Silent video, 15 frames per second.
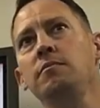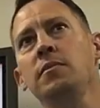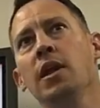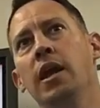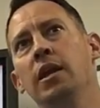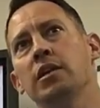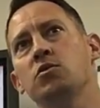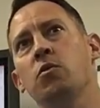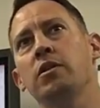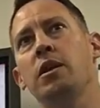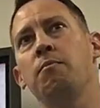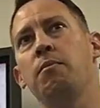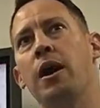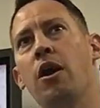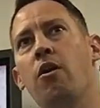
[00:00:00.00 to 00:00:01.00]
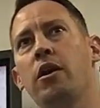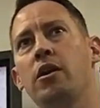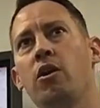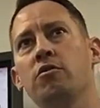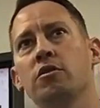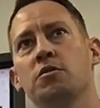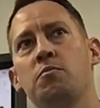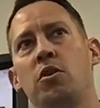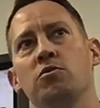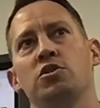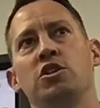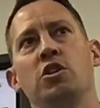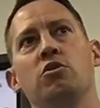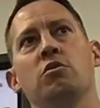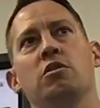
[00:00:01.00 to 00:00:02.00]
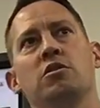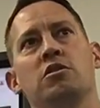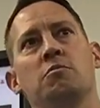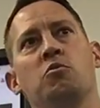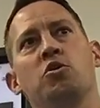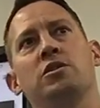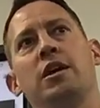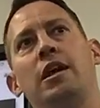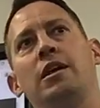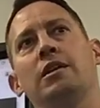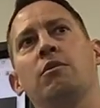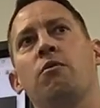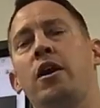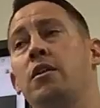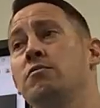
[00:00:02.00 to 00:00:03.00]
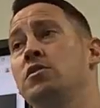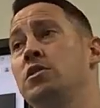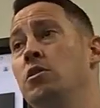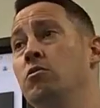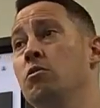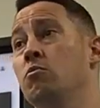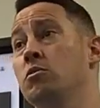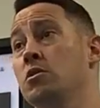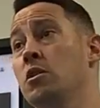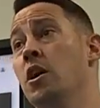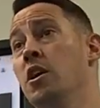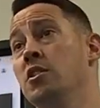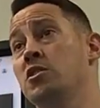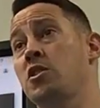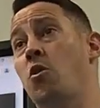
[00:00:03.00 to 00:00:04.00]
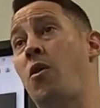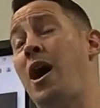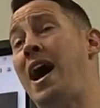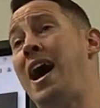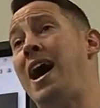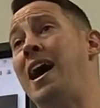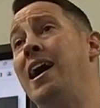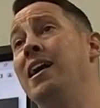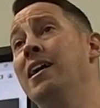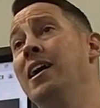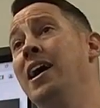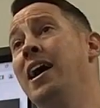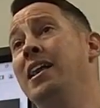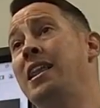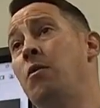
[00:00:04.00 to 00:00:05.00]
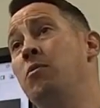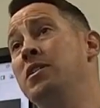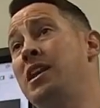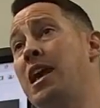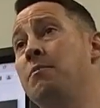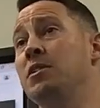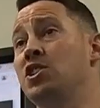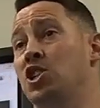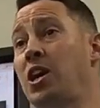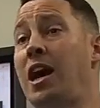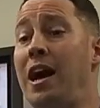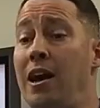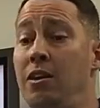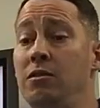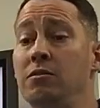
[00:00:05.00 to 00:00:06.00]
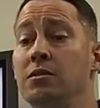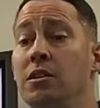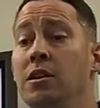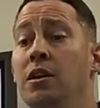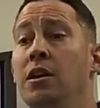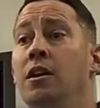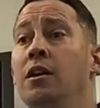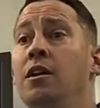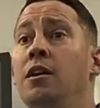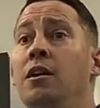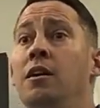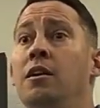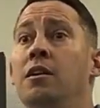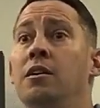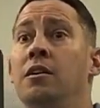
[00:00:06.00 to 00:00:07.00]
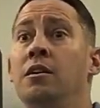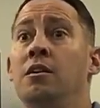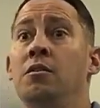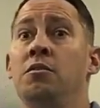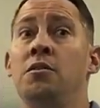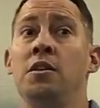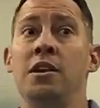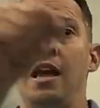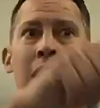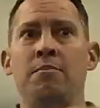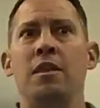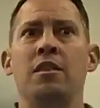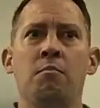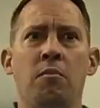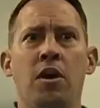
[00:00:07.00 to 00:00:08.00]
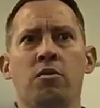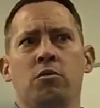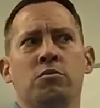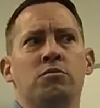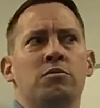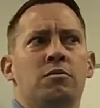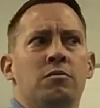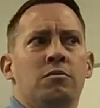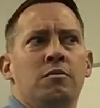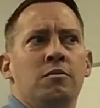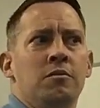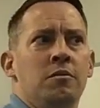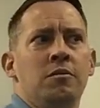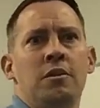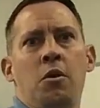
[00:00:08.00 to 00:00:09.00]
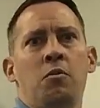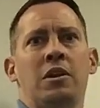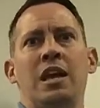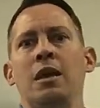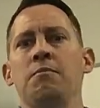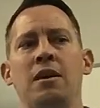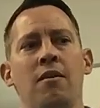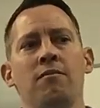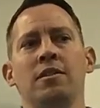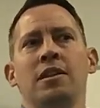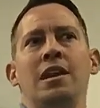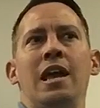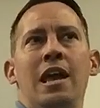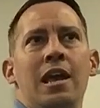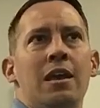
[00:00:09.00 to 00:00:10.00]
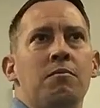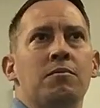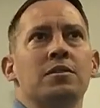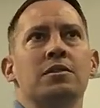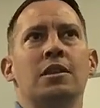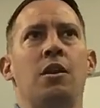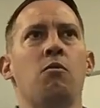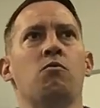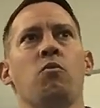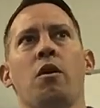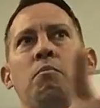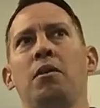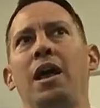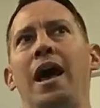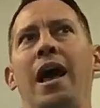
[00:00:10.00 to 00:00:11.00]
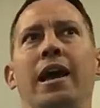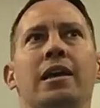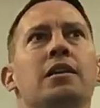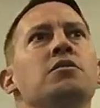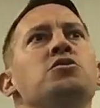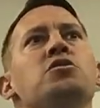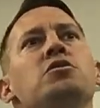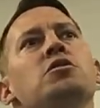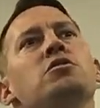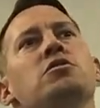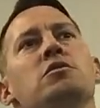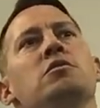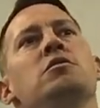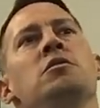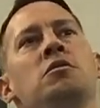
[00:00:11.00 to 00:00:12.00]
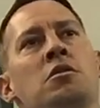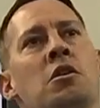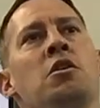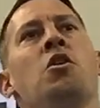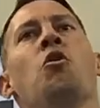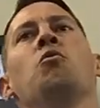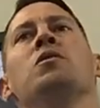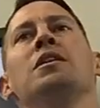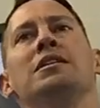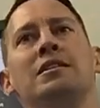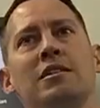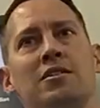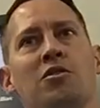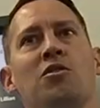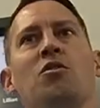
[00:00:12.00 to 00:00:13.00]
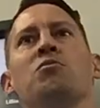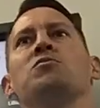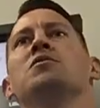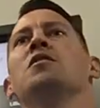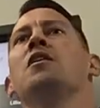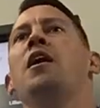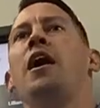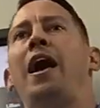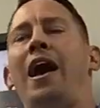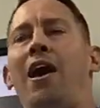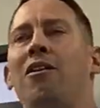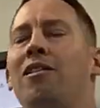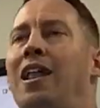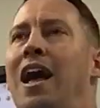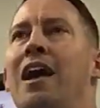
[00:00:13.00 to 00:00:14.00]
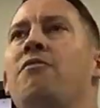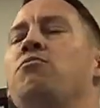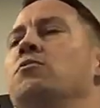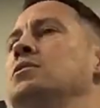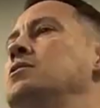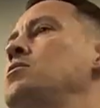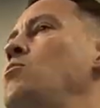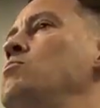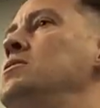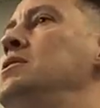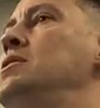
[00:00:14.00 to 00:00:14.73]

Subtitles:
And it's where they buried all the small children because the mortality rate of children was so high. And they would name a child the name that the mother, they would keep giving the names, and they would wear black. And it's just, listen to those, how life was so